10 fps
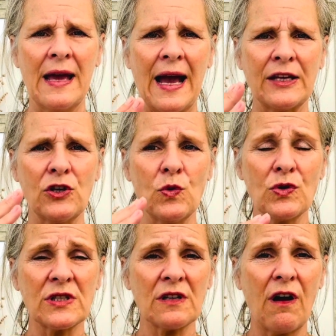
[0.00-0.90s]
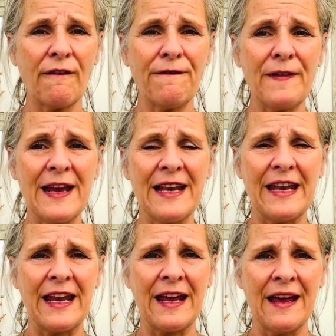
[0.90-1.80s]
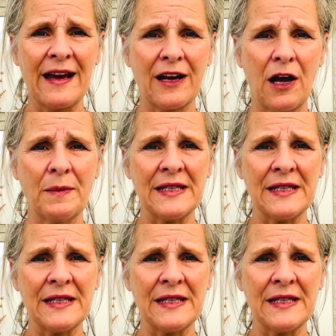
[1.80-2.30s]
And you'll start feeling it coming